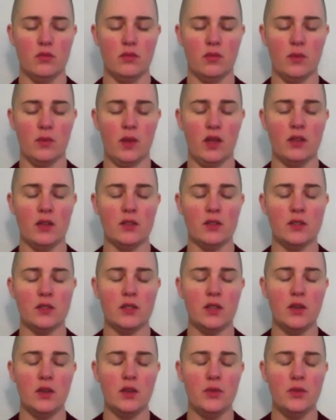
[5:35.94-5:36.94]
And
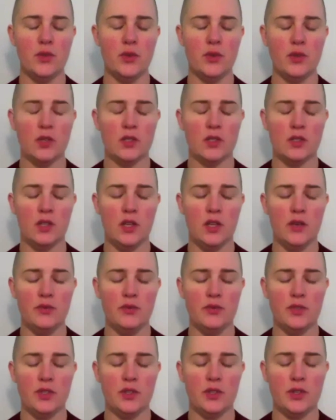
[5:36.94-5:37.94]
see if you can
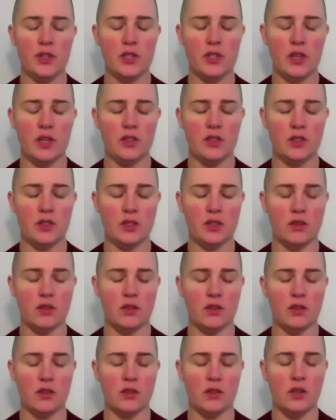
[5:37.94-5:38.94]
lift your
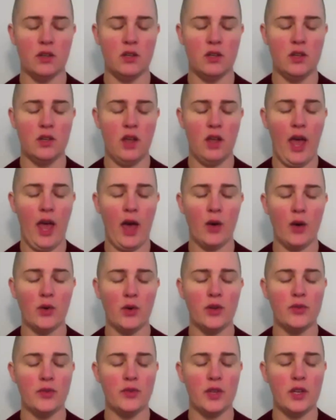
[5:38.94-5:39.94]
attention out
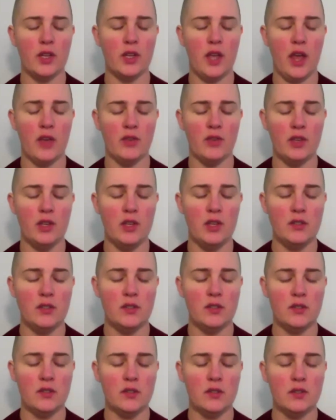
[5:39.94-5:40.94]
of any
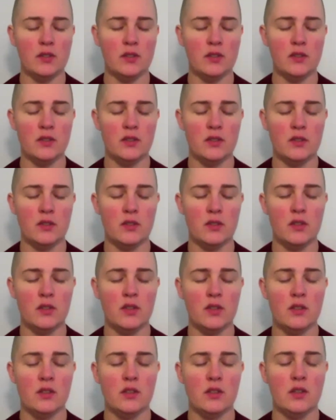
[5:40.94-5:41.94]
heaviness,
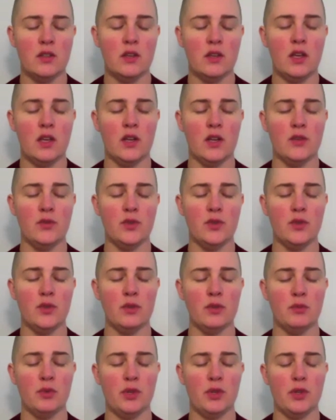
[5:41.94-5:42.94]
and if you can
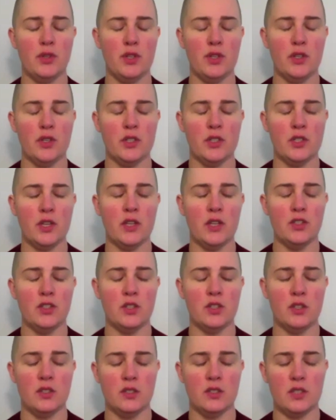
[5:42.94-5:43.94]
pull your
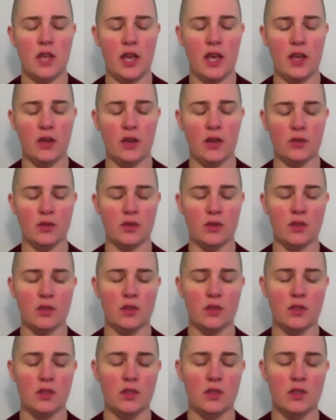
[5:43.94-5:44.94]
attention down
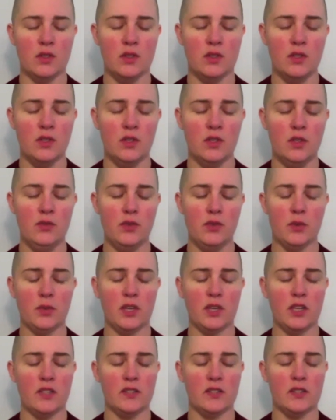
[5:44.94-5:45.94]
from
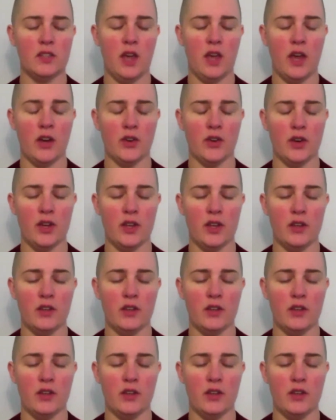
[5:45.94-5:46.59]
any scattering.